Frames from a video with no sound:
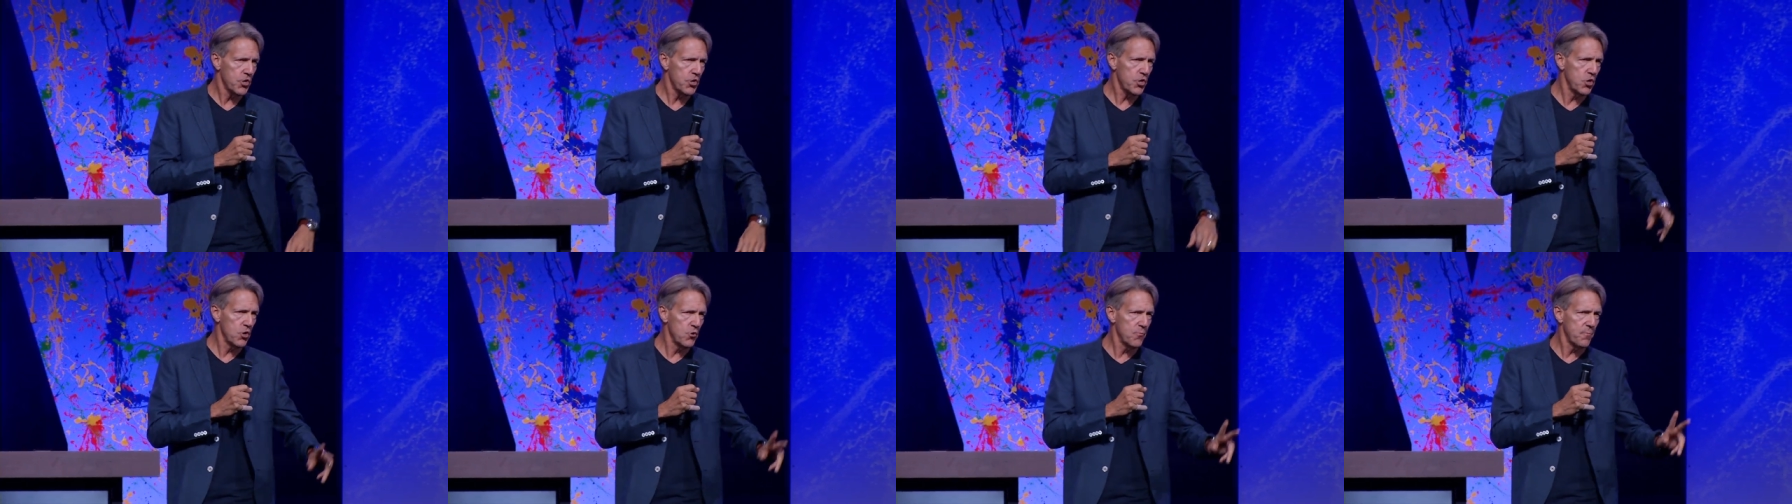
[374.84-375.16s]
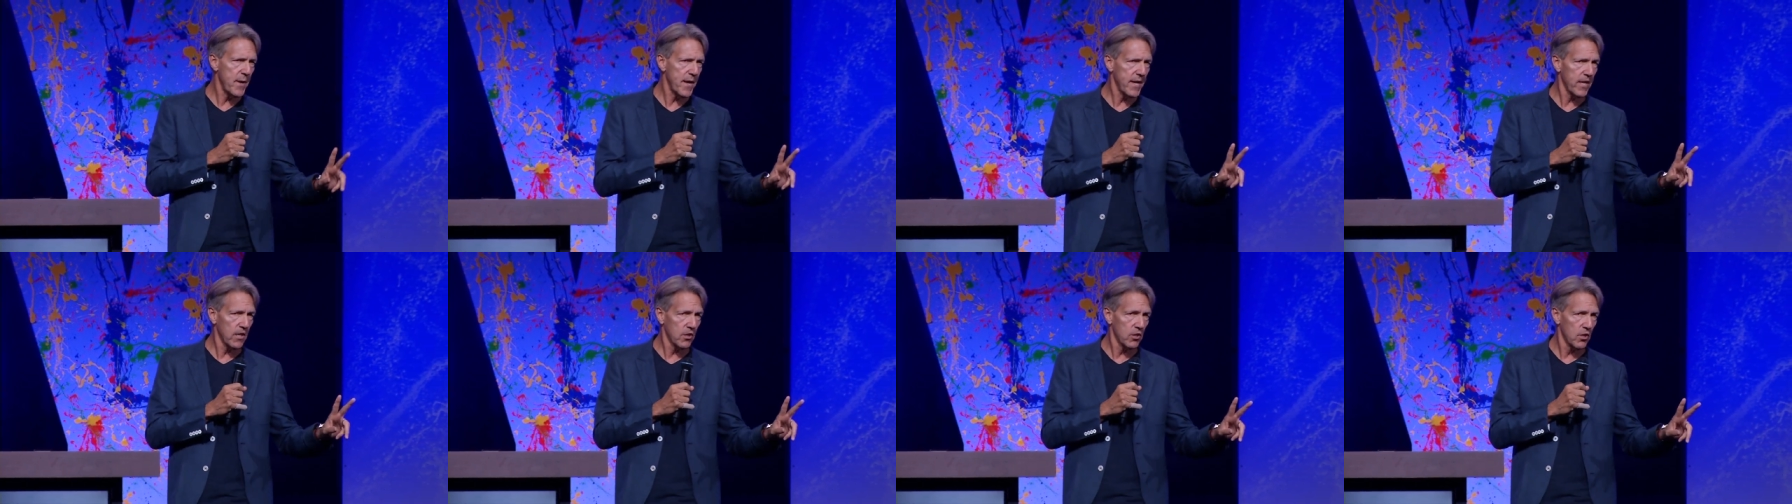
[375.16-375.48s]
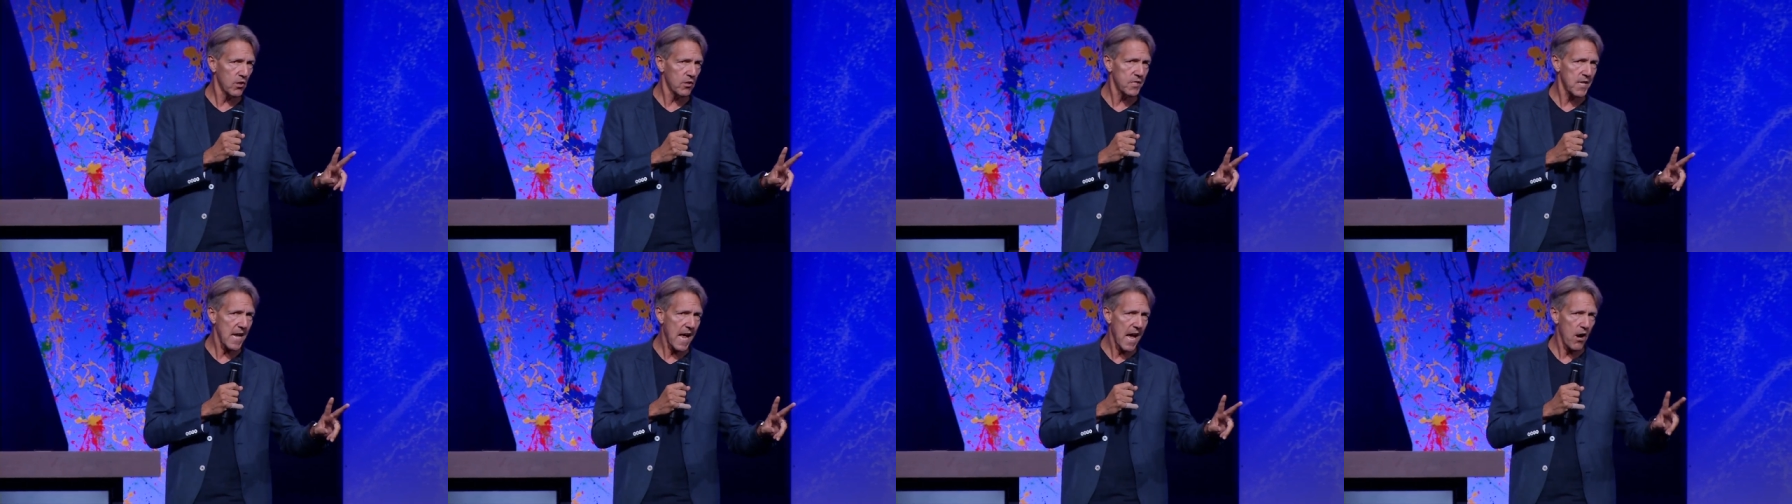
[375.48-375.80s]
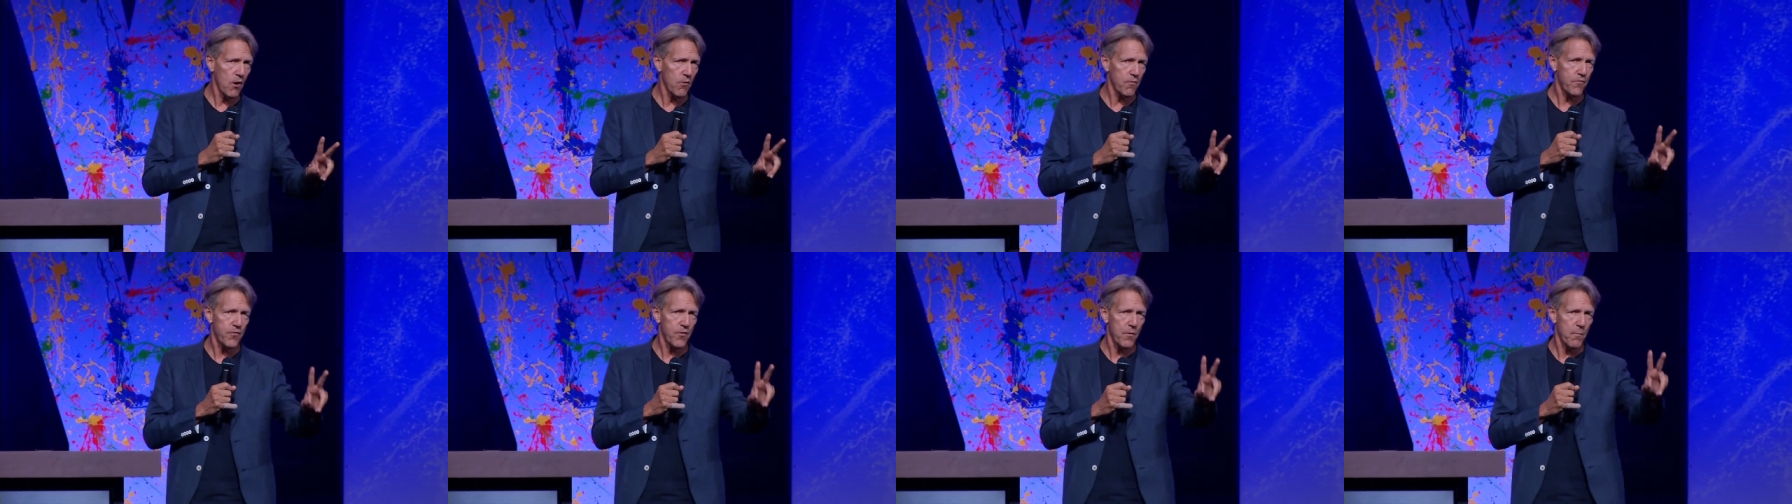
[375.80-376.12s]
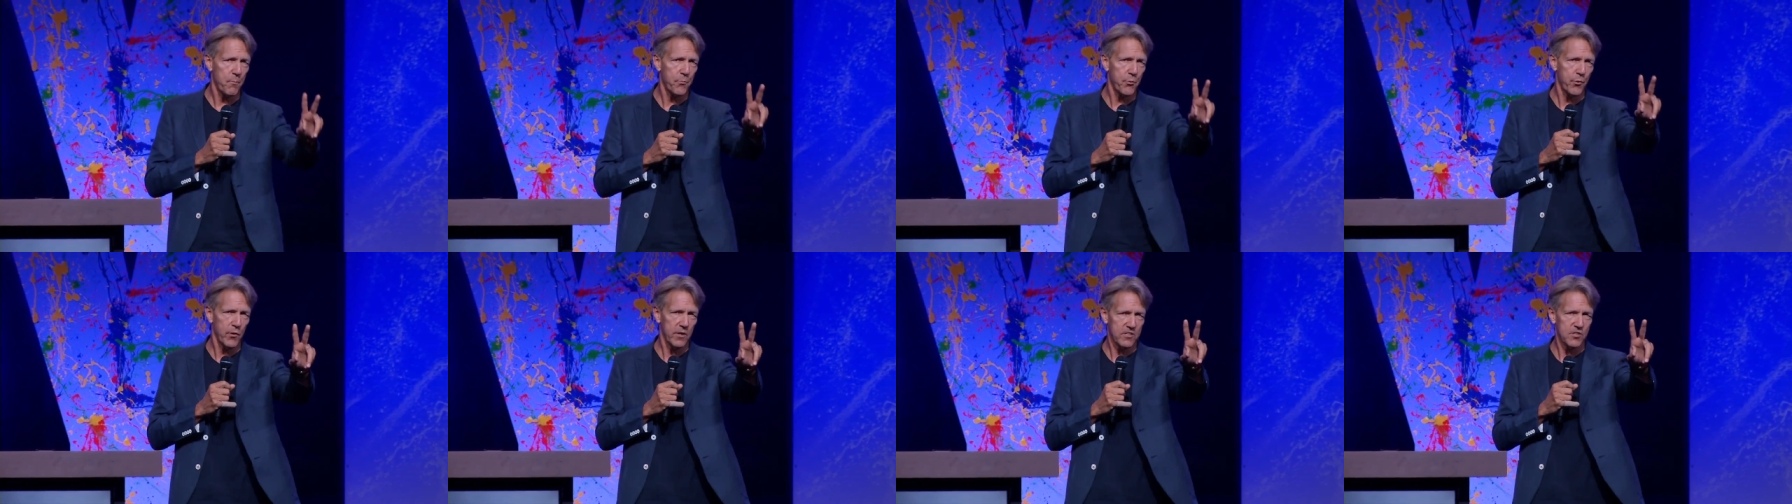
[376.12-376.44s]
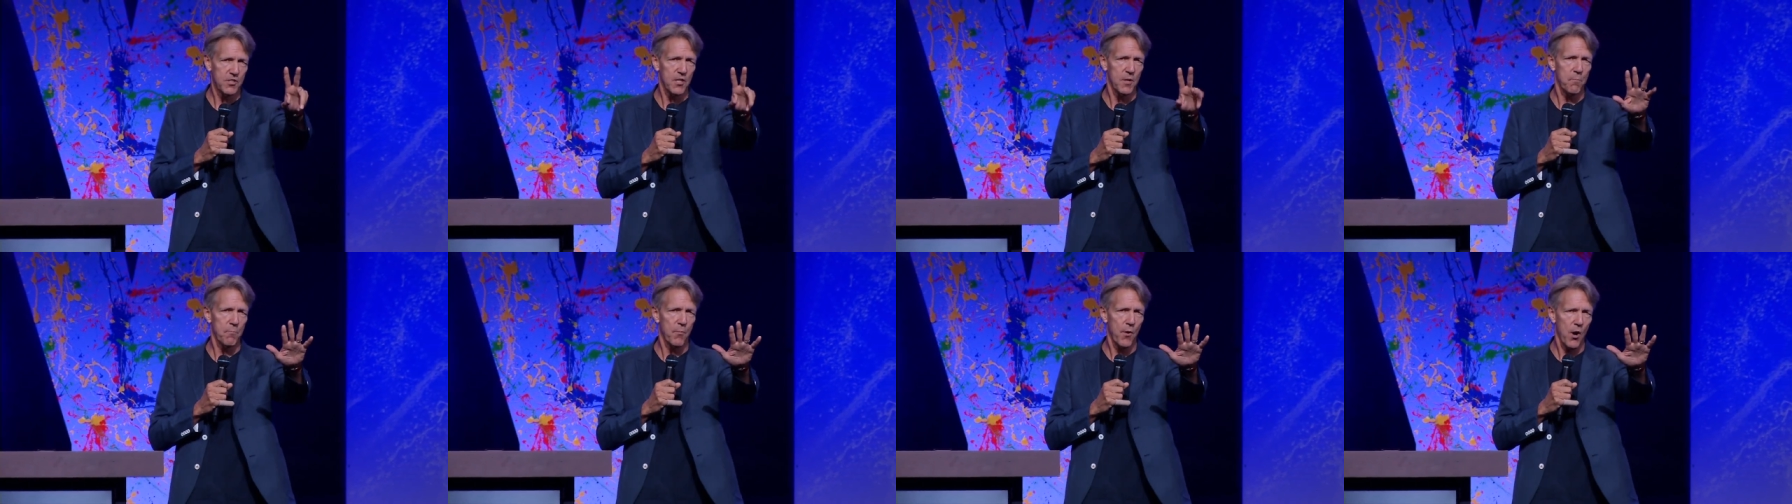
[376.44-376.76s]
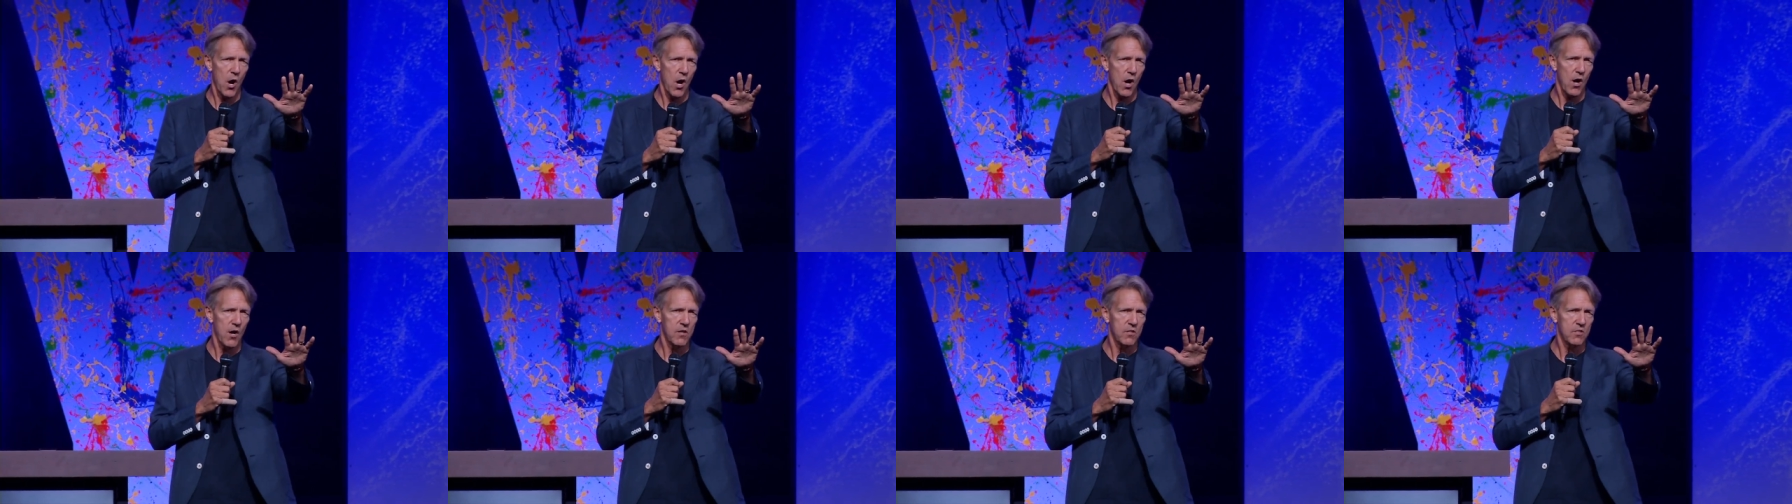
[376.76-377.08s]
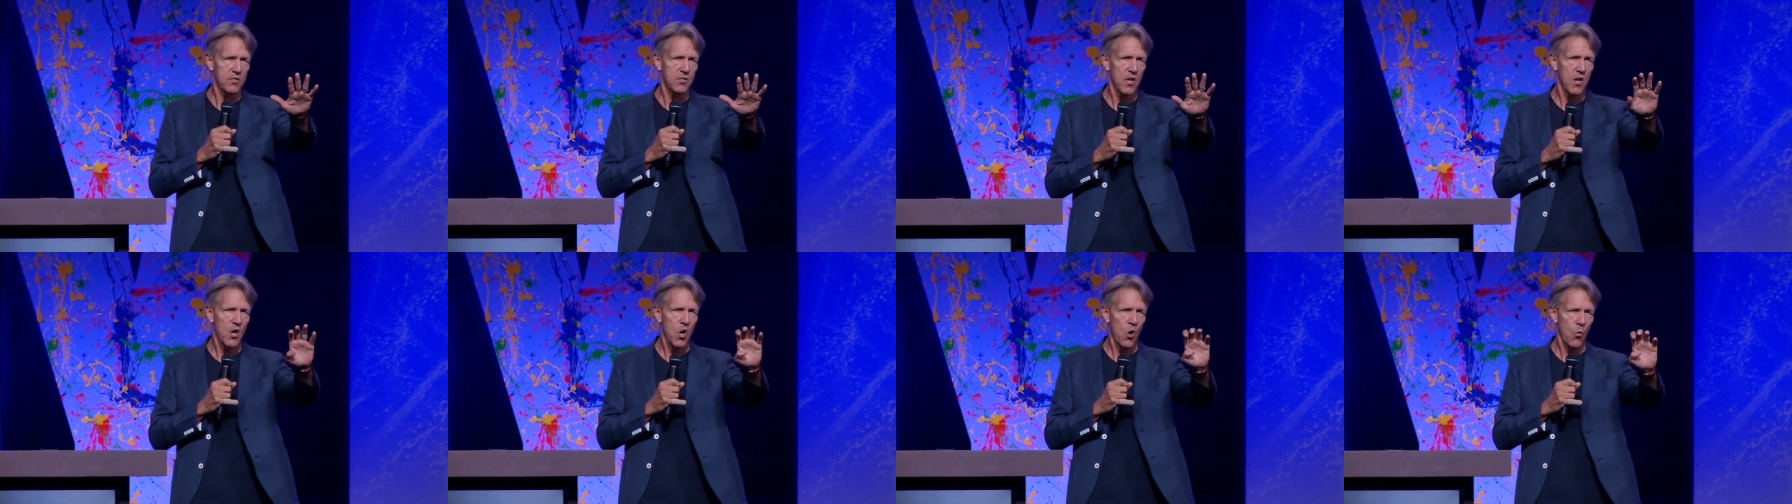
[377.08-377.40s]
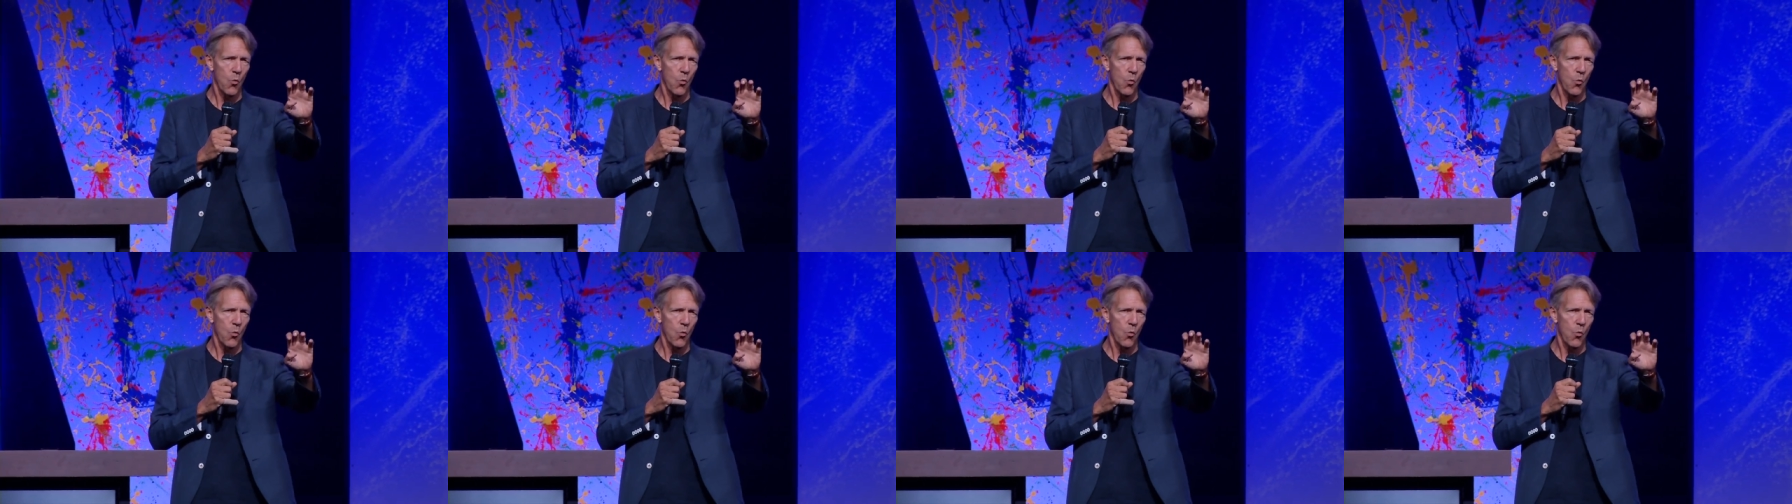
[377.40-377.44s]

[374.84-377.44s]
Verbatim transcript: two men looked out from prison bars,